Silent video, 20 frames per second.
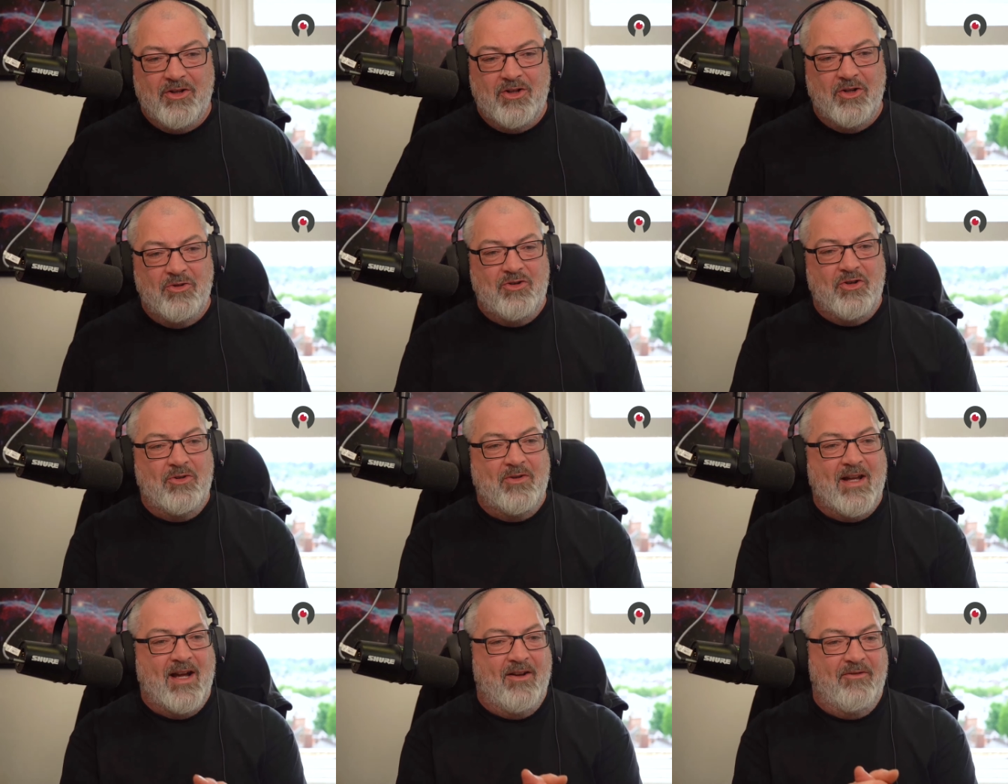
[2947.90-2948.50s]
you
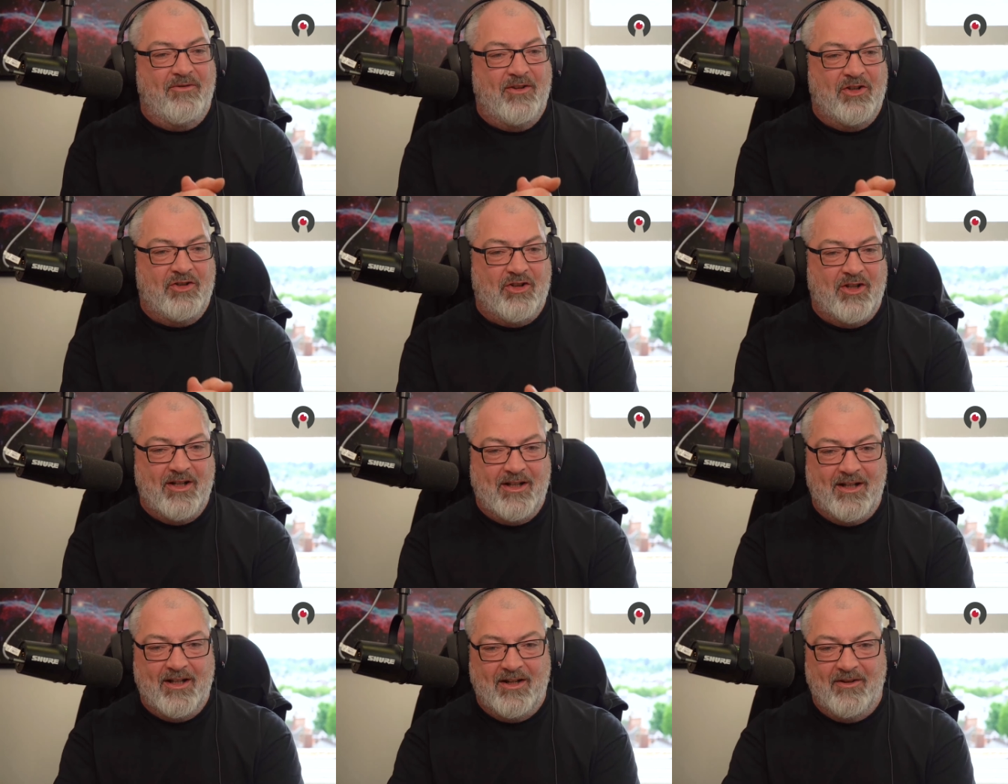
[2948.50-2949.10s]
do that
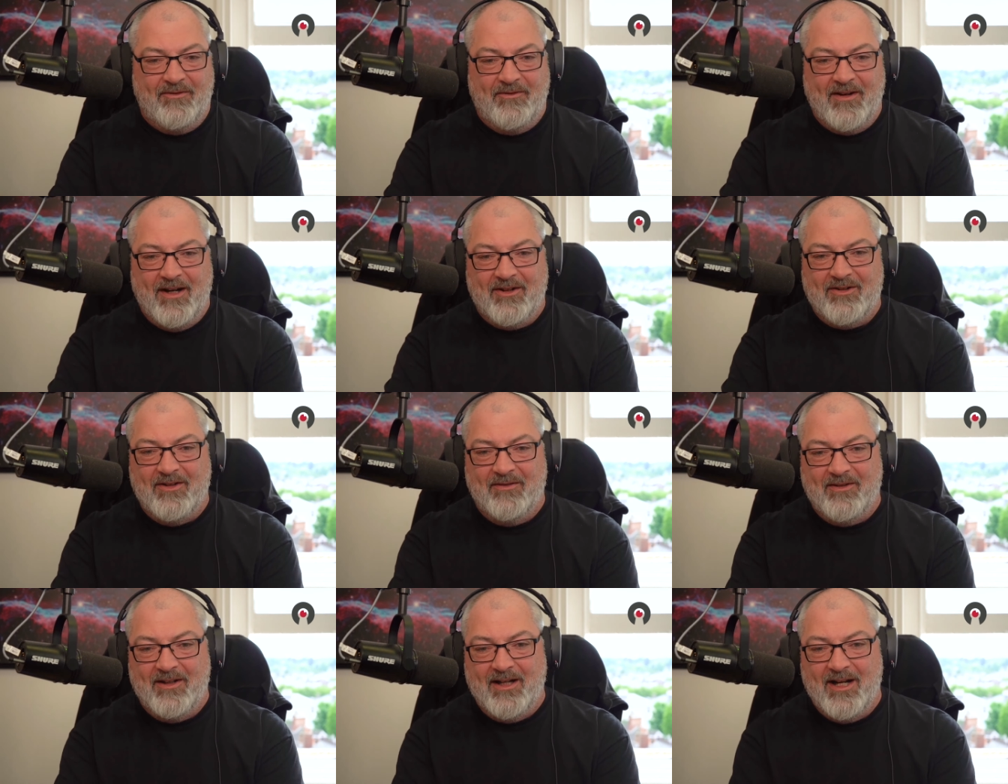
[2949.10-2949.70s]
efficiently and
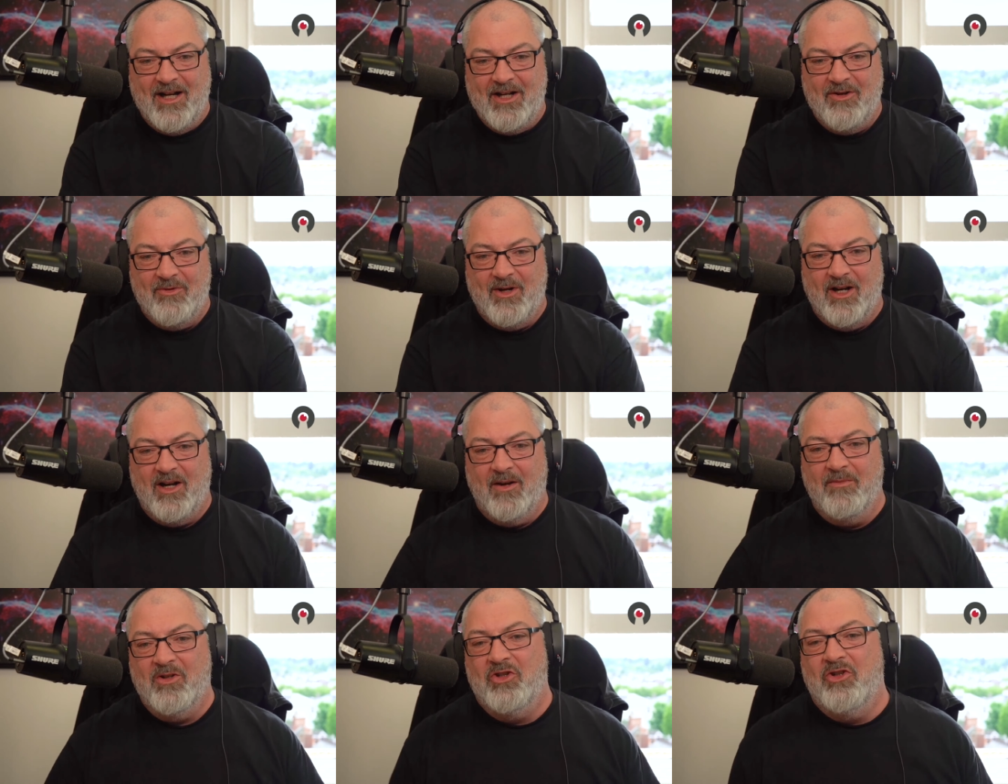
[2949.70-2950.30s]
effectively
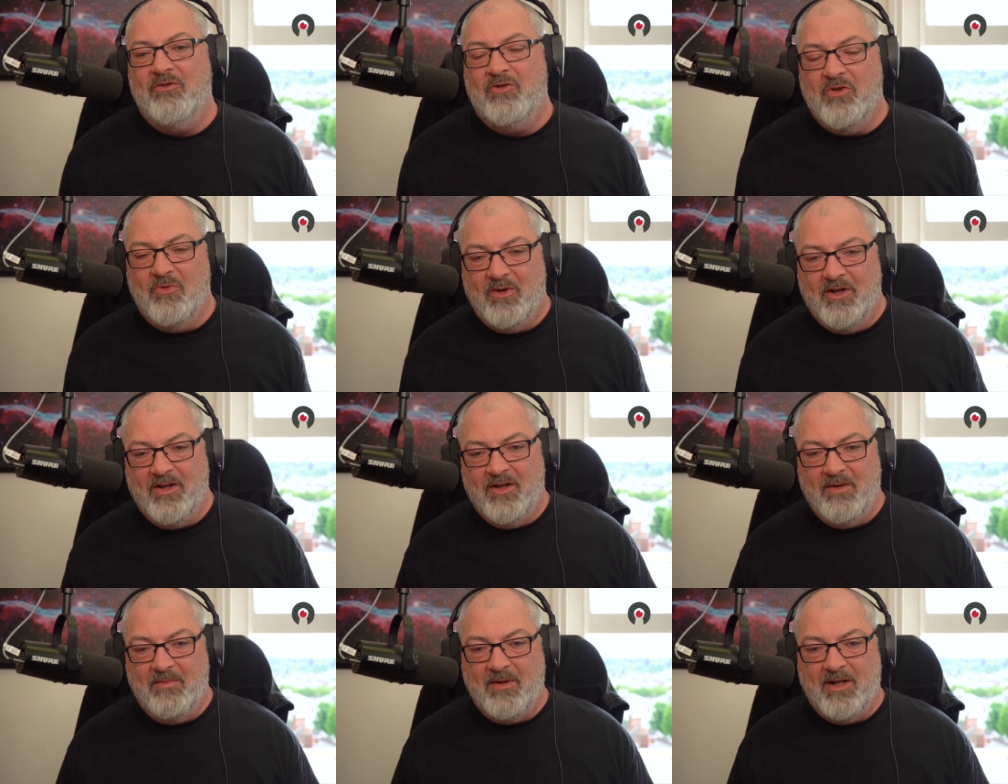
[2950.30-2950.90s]
anyway. I mean, you've got
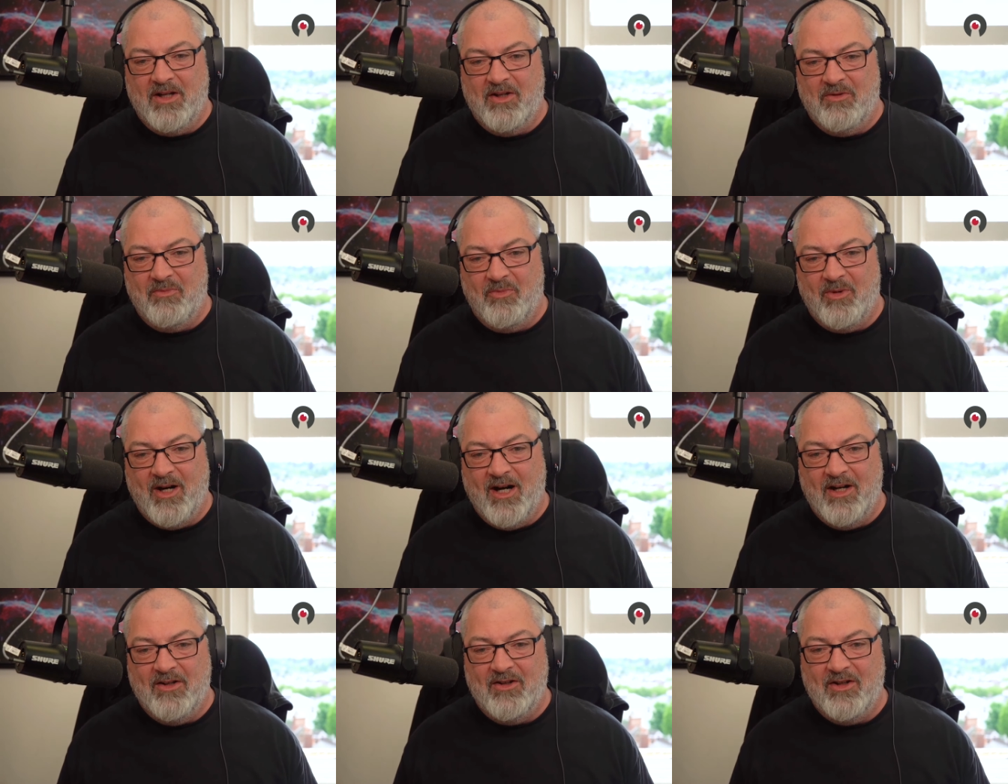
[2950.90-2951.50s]
one of the biggest
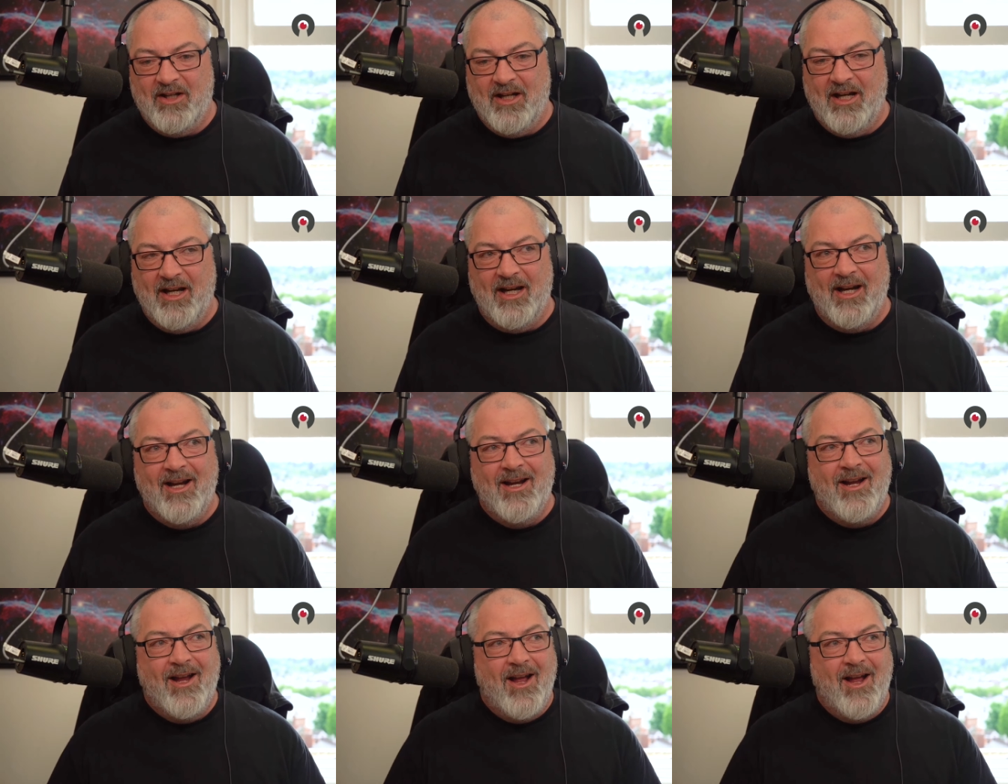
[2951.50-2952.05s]
brands here.